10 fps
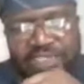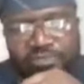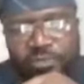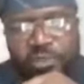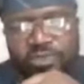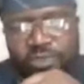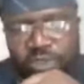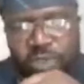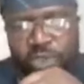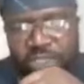has its
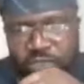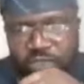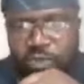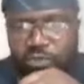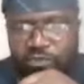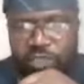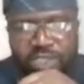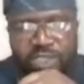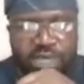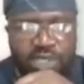foot, its
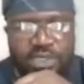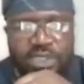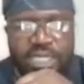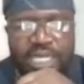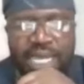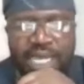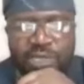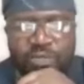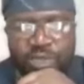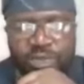2 feet on the ground,
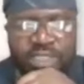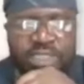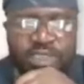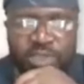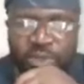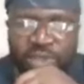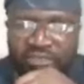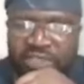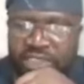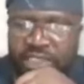and we're
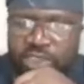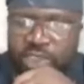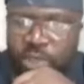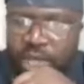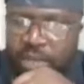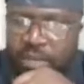running, efficiently.